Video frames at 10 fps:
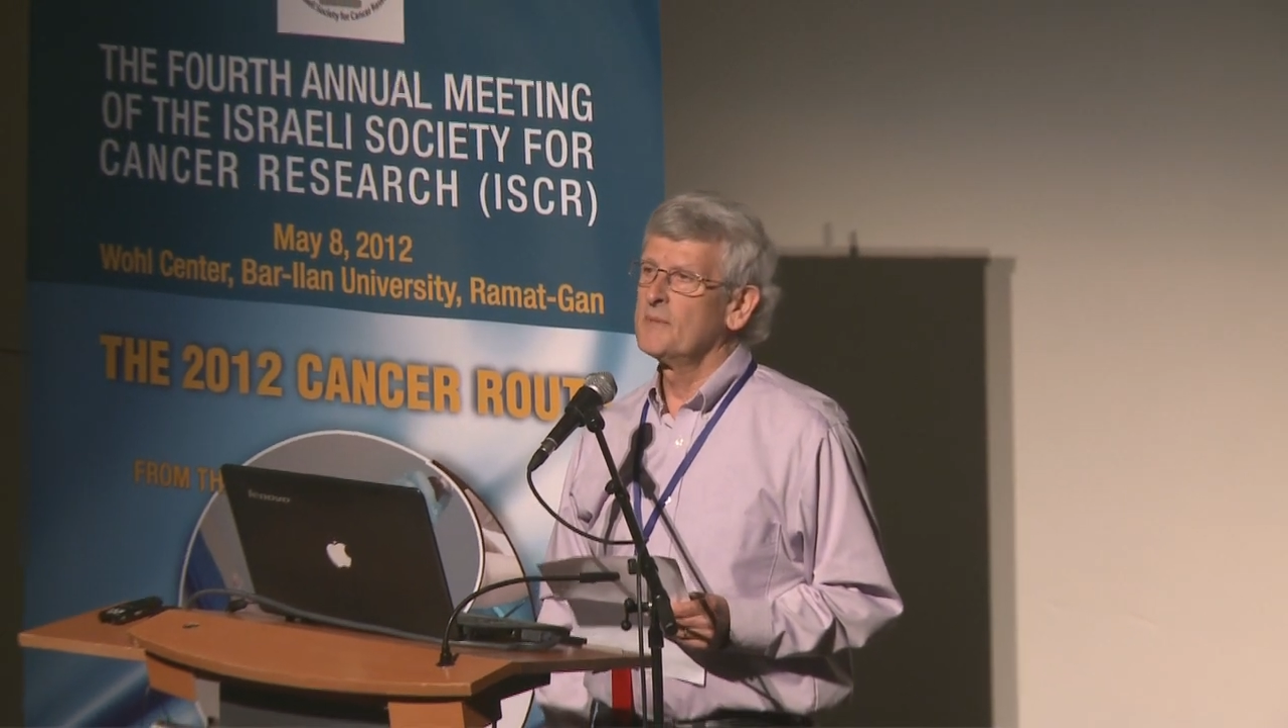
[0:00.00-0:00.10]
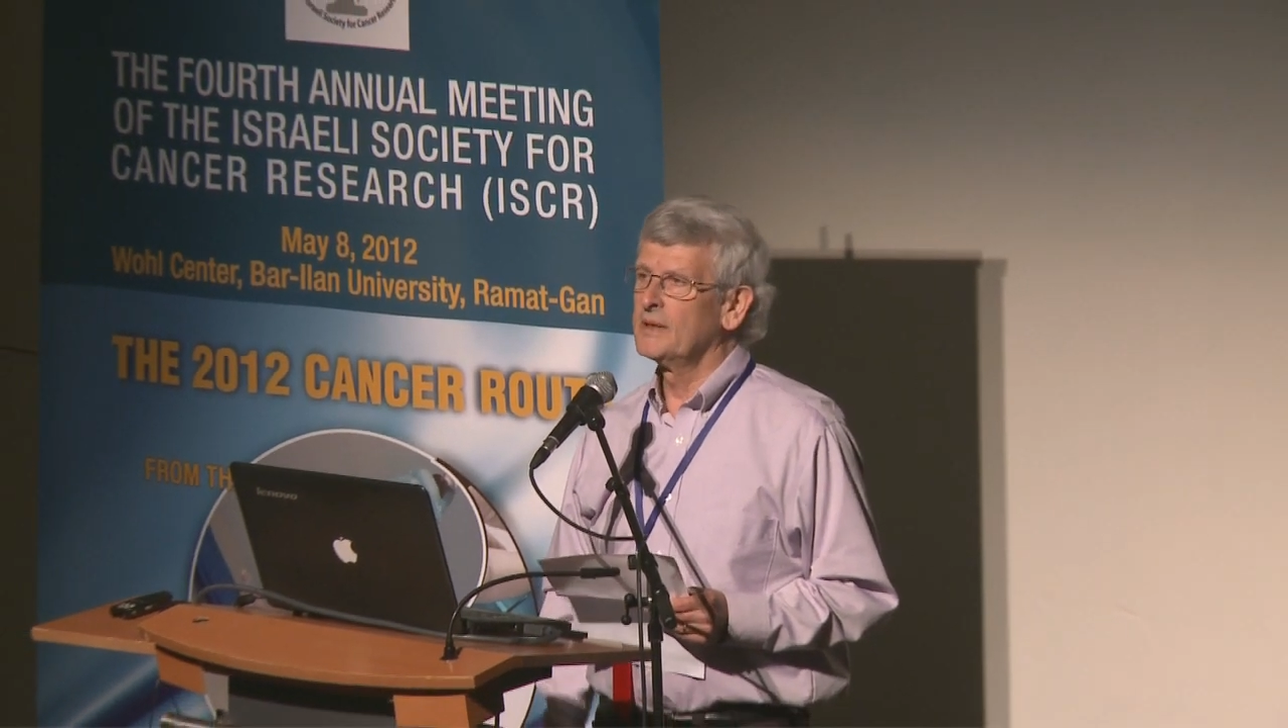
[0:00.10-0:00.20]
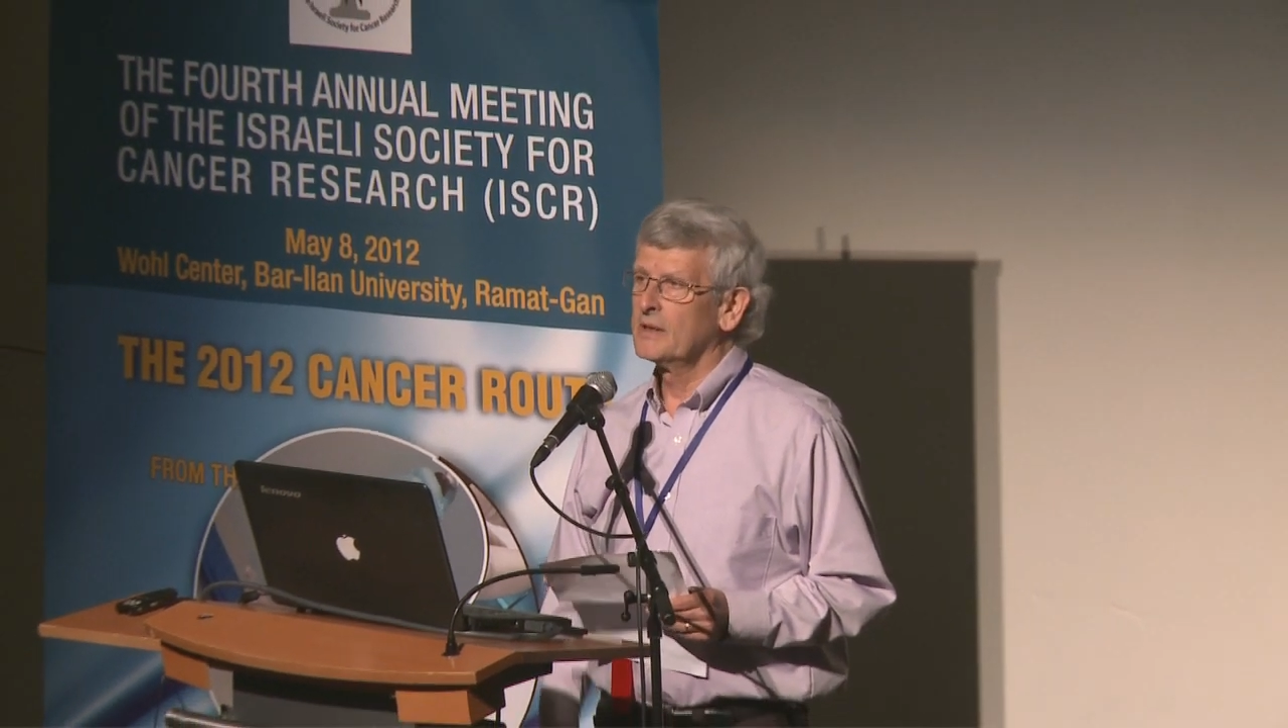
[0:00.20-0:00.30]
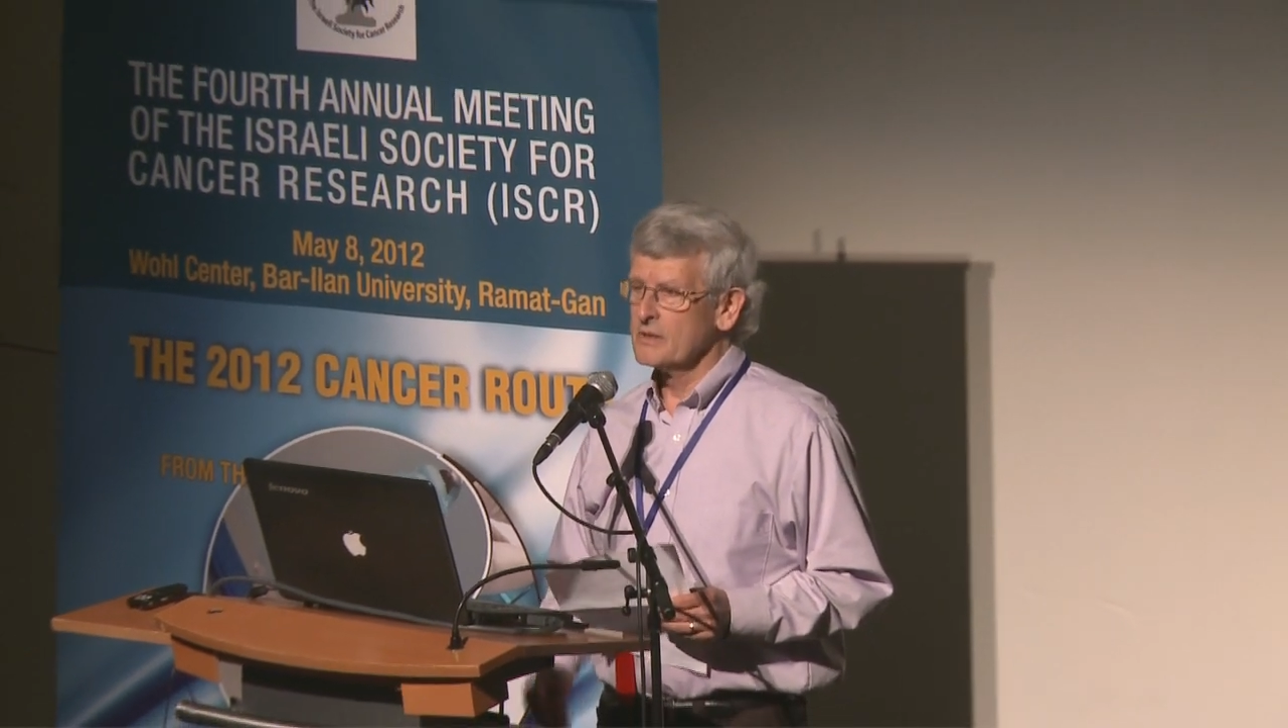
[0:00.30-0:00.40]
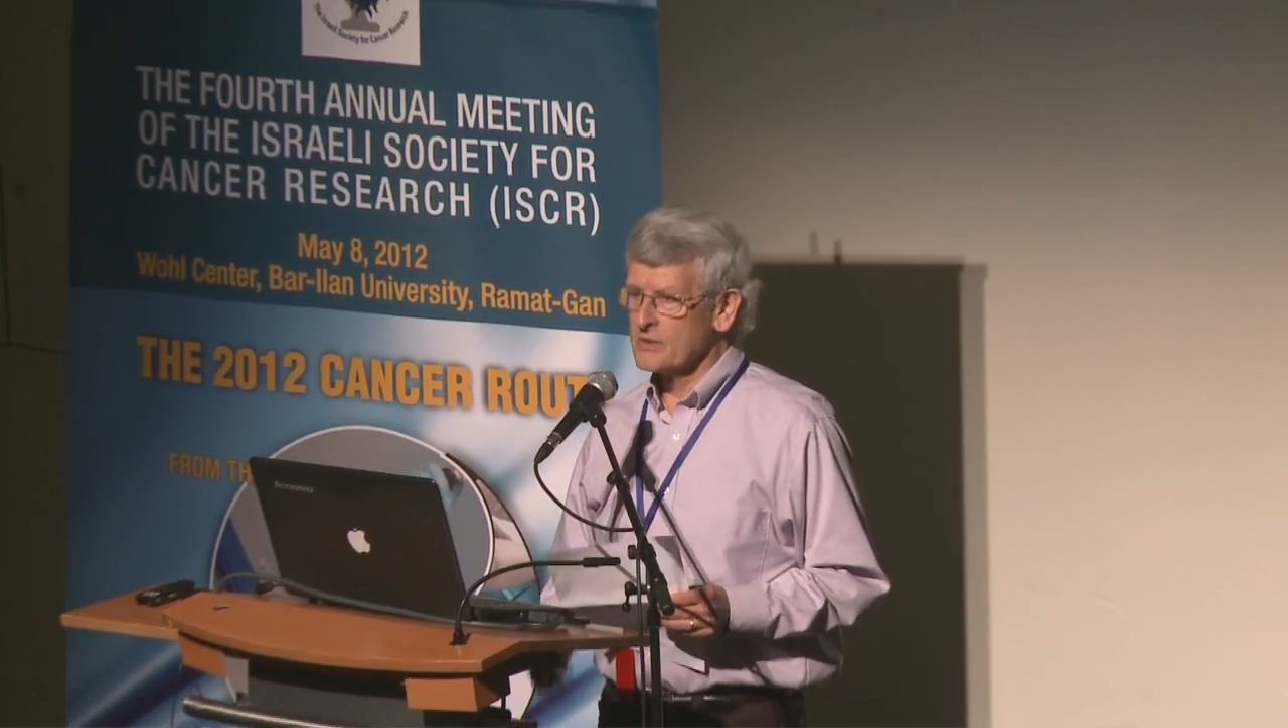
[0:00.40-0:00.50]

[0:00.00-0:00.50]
Medical